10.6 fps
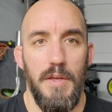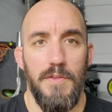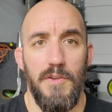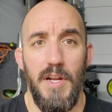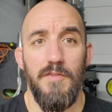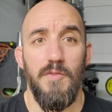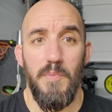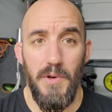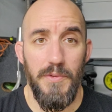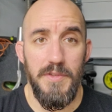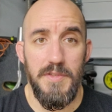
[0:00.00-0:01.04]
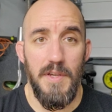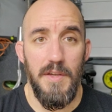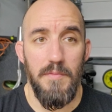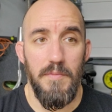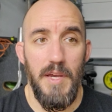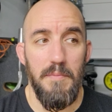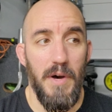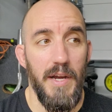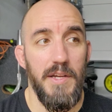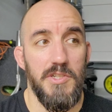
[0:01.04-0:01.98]
They're not even built the same. And
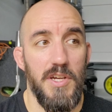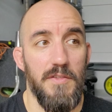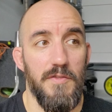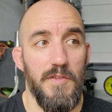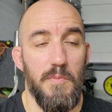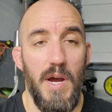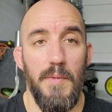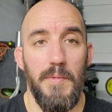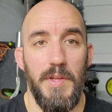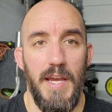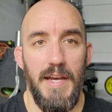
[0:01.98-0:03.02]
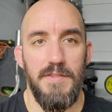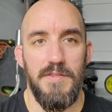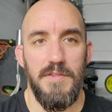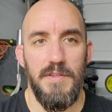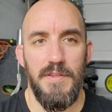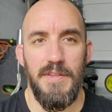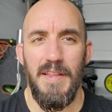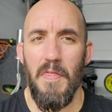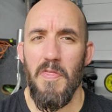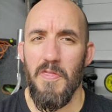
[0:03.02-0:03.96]
Makhachev probably has
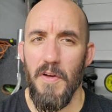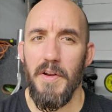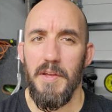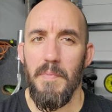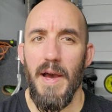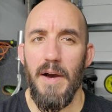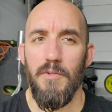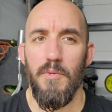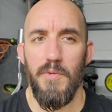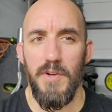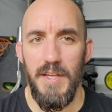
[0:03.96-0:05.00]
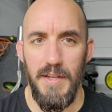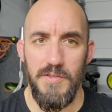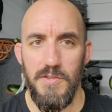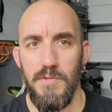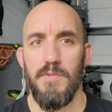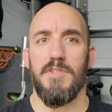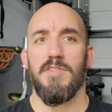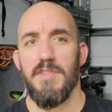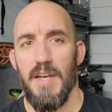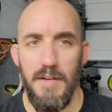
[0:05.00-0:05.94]
that thudding power when he hits you, it
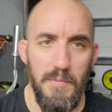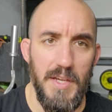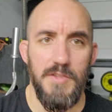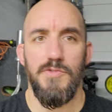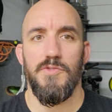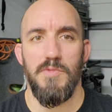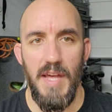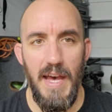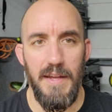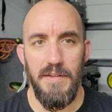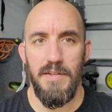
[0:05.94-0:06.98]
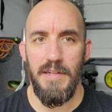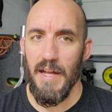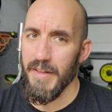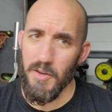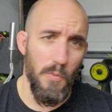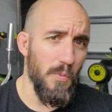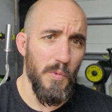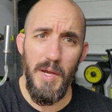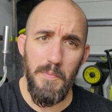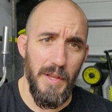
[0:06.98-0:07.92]
just kind of makes you do that. Not like a
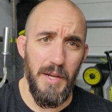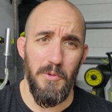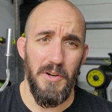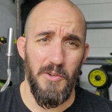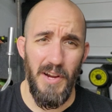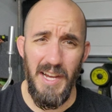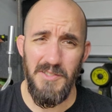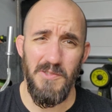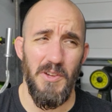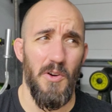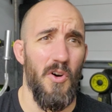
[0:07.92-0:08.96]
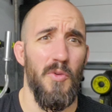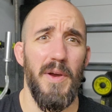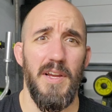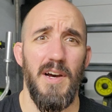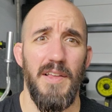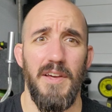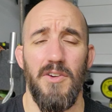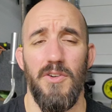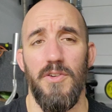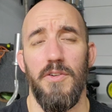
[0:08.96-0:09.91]
whip, like where it cracks and you're like, oh my God, that
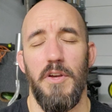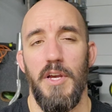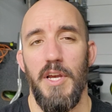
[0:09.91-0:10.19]
hurt.